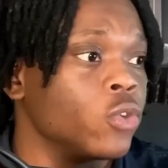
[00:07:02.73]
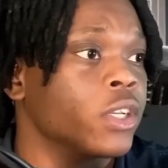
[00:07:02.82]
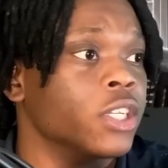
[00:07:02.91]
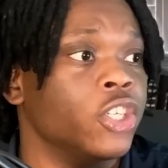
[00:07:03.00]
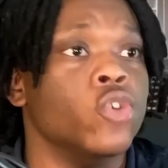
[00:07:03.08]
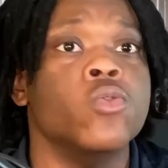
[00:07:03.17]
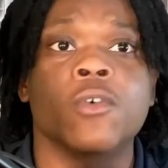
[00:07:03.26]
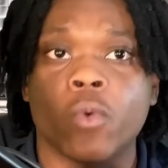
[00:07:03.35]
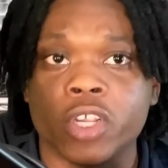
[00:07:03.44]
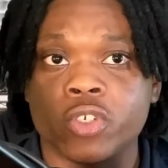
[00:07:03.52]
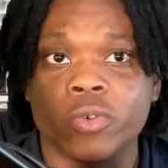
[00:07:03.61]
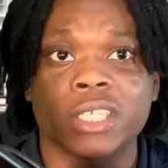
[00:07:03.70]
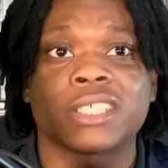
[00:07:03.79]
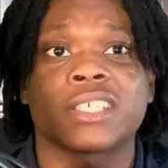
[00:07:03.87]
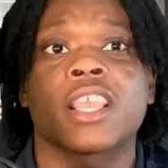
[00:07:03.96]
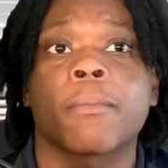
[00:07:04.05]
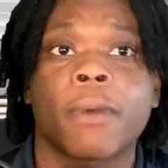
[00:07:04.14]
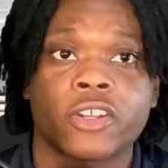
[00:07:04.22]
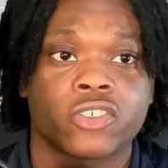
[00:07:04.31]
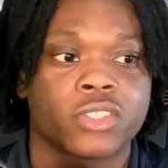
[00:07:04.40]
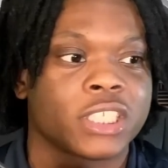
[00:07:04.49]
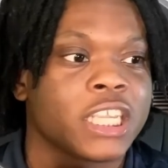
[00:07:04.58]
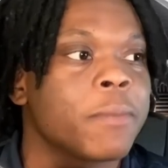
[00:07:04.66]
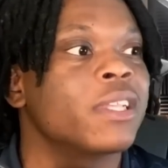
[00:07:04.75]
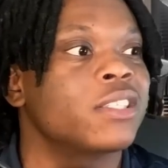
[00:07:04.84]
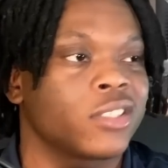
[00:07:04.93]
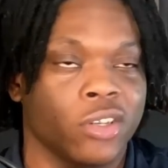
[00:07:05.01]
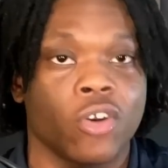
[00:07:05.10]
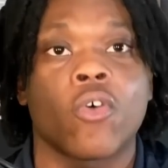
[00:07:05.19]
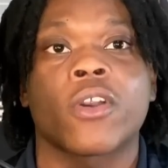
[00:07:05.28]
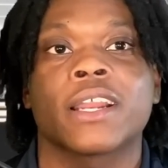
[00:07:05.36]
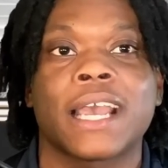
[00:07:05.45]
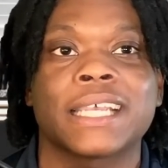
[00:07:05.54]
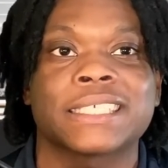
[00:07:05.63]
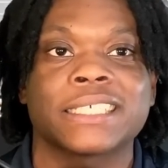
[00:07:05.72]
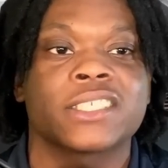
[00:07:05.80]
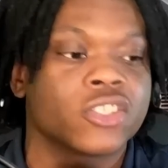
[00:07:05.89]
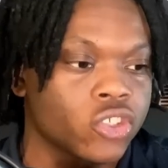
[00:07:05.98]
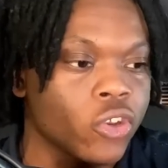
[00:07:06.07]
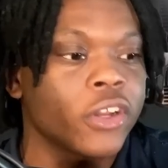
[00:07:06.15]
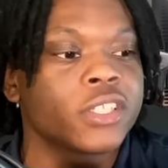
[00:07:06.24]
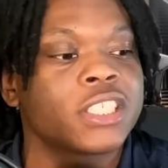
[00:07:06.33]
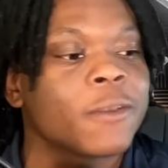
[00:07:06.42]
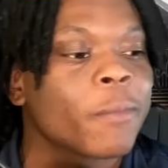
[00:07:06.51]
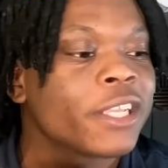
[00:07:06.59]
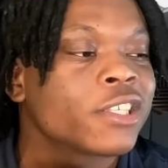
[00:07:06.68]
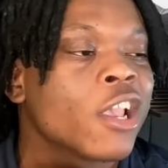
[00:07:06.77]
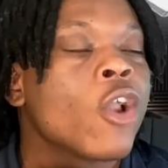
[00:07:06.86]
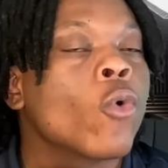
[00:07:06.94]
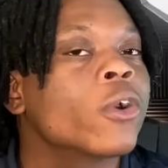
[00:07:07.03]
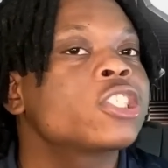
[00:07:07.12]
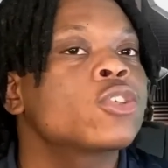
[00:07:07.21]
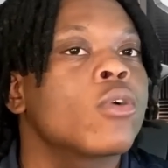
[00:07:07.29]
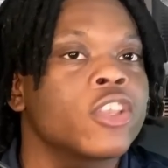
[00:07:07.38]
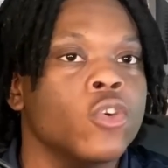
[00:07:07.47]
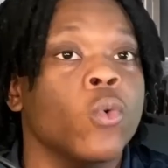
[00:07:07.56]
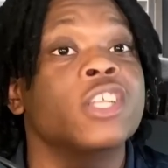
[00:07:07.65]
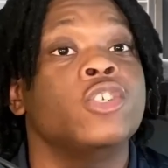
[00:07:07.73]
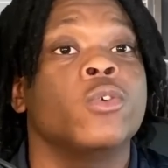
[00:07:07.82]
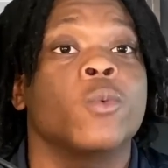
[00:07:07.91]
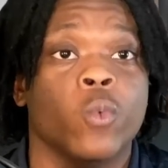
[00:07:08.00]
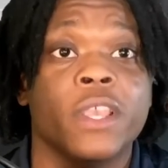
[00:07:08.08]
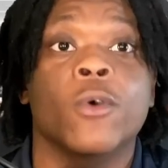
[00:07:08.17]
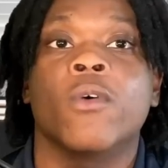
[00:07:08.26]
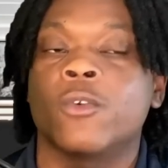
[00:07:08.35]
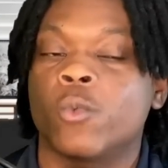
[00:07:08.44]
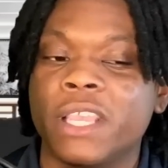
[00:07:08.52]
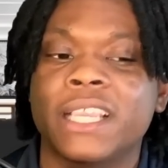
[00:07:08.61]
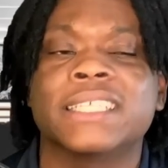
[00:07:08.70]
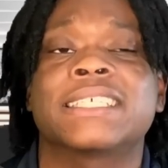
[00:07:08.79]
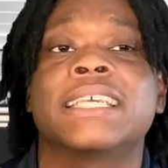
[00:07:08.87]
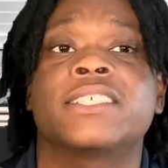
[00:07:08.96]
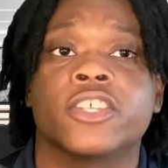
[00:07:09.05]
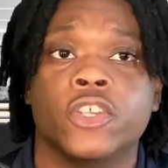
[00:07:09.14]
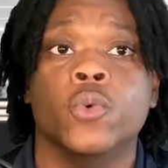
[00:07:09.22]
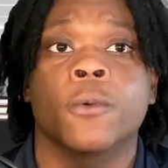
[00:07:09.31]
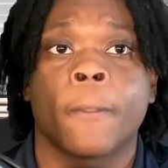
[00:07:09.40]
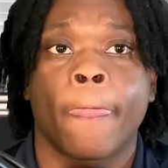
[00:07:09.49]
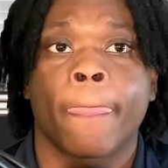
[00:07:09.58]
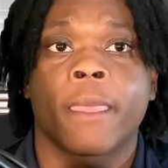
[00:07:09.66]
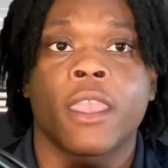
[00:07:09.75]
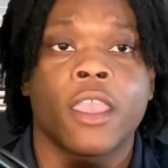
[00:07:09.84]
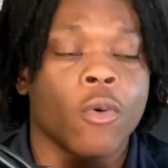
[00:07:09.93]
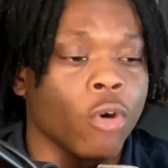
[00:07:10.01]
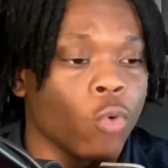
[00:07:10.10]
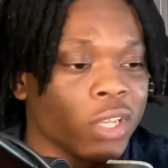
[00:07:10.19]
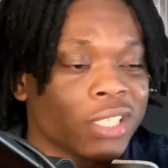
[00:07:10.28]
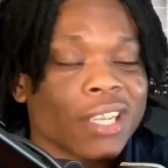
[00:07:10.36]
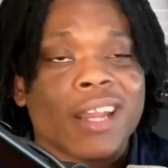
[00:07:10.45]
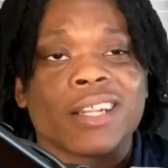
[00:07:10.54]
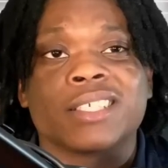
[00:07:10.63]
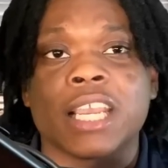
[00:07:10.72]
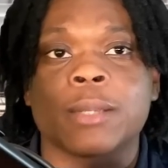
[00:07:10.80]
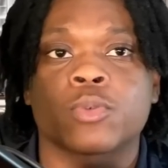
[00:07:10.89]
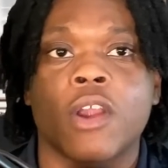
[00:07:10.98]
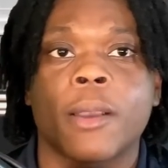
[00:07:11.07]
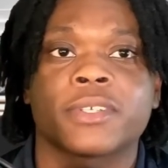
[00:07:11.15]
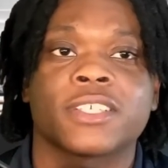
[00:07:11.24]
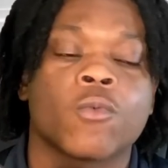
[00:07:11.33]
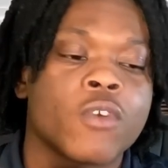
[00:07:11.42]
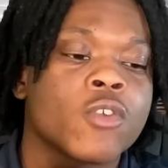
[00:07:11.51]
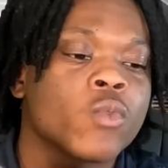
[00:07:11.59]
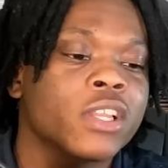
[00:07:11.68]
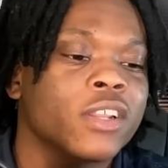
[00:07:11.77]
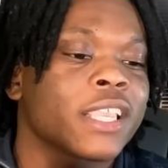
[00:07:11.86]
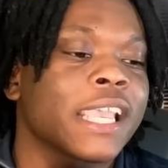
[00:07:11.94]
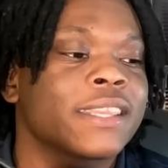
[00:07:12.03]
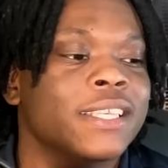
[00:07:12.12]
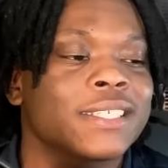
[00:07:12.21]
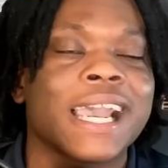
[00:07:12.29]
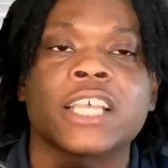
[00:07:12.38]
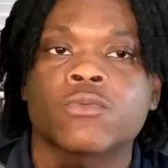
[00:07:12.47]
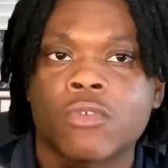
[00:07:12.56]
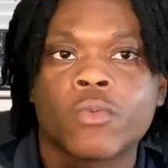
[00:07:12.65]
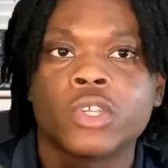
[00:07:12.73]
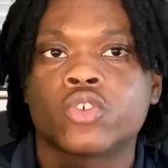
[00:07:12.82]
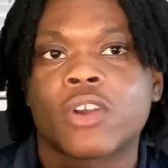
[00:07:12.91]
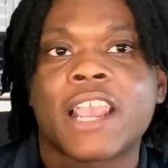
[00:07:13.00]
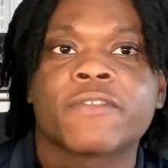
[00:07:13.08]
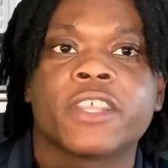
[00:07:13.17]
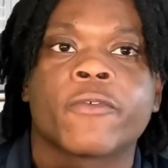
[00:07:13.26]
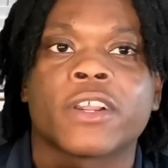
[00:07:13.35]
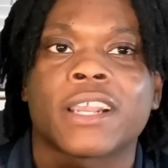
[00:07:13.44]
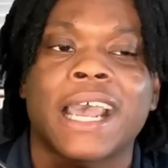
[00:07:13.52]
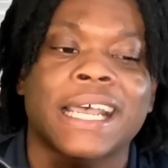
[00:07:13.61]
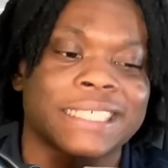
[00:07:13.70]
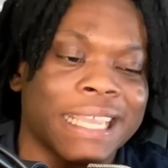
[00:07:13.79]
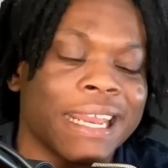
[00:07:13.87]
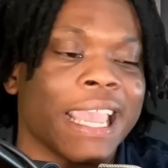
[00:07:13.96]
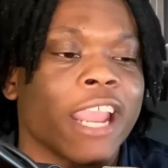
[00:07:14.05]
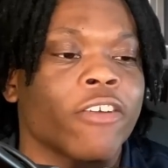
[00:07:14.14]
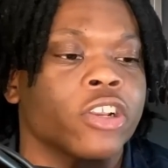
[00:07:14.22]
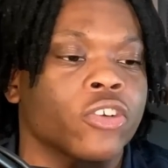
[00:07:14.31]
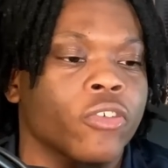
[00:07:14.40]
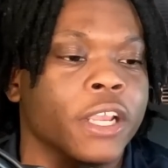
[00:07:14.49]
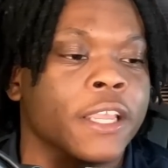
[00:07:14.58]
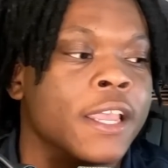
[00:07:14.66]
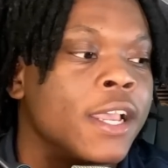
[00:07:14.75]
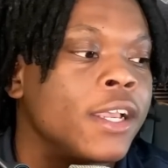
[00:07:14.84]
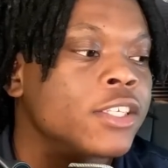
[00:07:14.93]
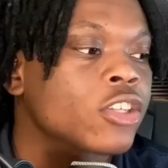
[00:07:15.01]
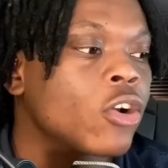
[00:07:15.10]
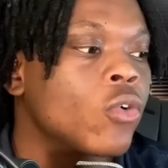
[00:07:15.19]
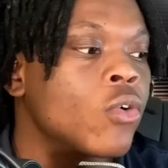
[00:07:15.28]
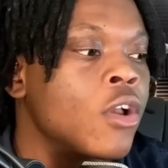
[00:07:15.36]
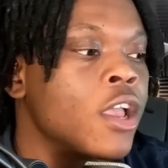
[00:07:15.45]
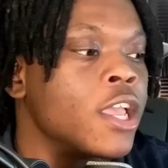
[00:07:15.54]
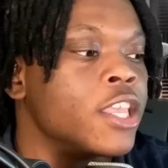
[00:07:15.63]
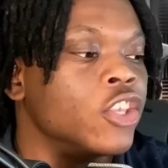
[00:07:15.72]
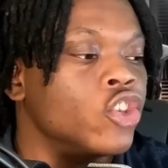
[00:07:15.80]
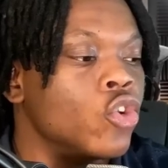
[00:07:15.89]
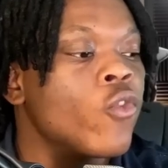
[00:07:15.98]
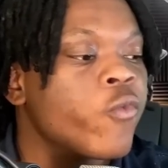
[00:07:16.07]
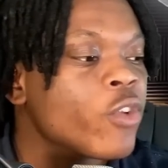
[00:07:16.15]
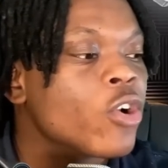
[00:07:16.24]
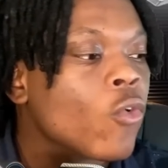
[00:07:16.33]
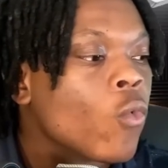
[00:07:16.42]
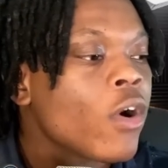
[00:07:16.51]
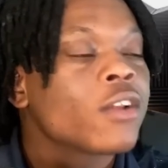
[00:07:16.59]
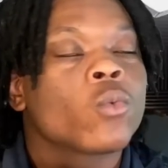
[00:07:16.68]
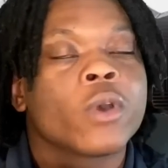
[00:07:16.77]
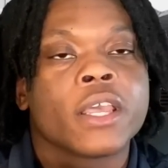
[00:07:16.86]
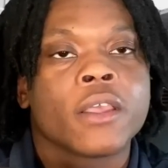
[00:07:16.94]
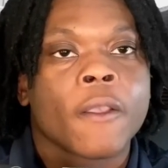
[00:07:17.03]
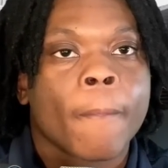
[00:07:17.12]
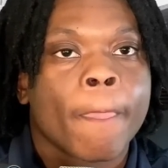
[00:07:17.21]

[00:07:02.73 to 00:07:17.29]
you could do and what you could say about your team and to the organization, to your teammates. We're showing you what we could say to you. When we signed a James Robinson, when we look at these guys, when we draft different guys in an Eric Gray. So you feel one way,